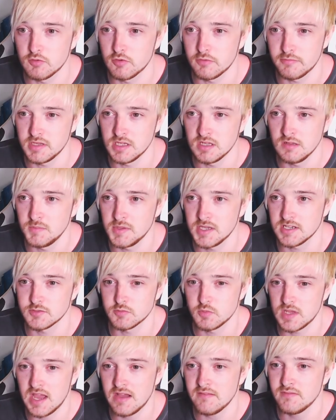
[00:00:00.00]
reveal, because
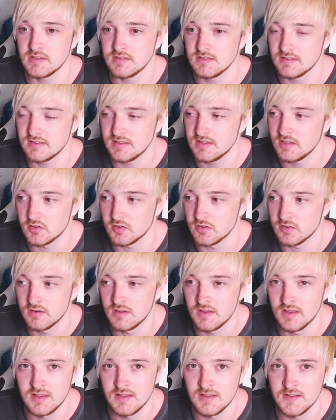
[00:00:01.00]
we haven't, you know,
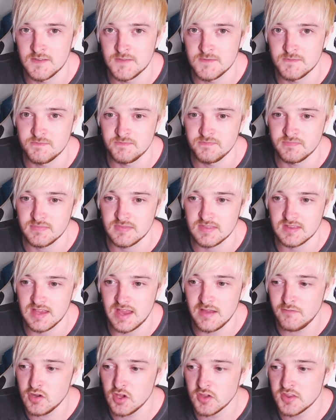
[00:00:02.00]

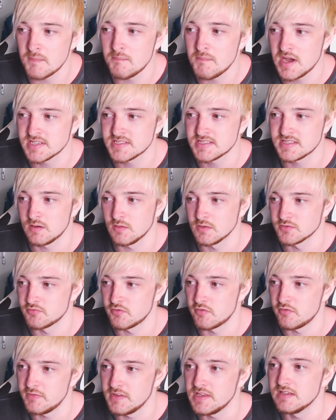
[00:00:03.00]
every other master was
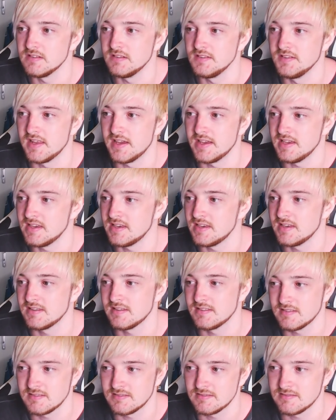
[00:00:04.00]
revealed, like,
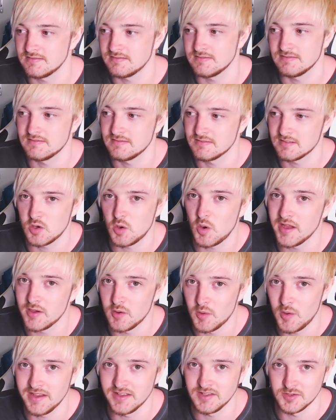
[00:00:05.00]
quite a
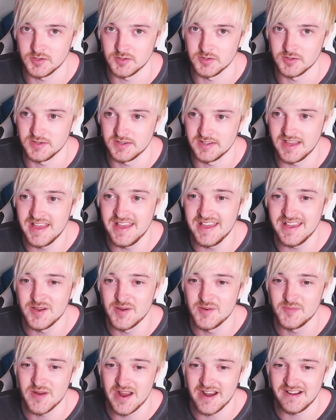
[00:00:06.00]
while ago.
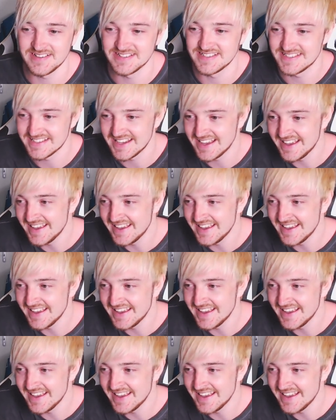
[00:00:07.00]
whereas